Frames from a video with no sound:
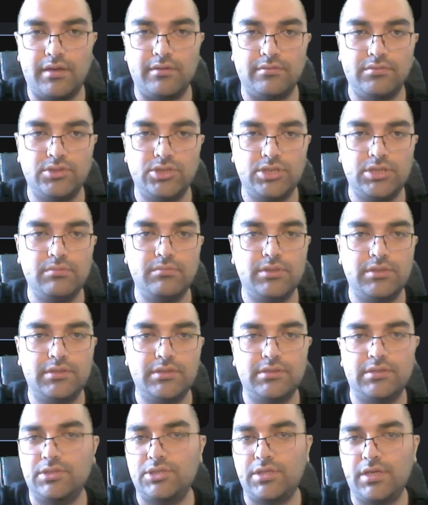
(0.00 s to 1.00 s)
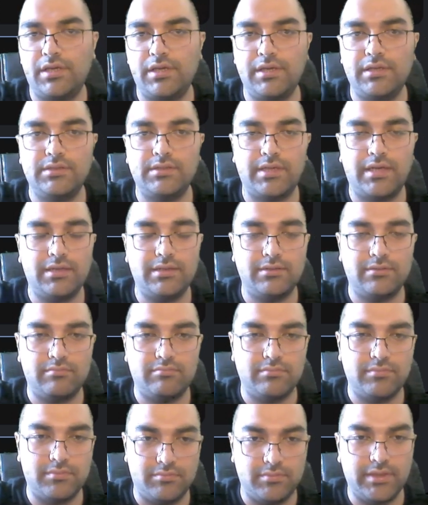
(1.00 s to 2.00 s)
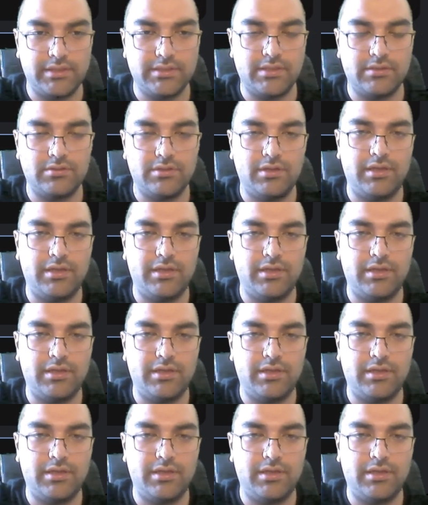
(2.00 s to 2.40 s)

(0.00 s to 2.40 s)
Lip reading: shimmers, shades, and etc.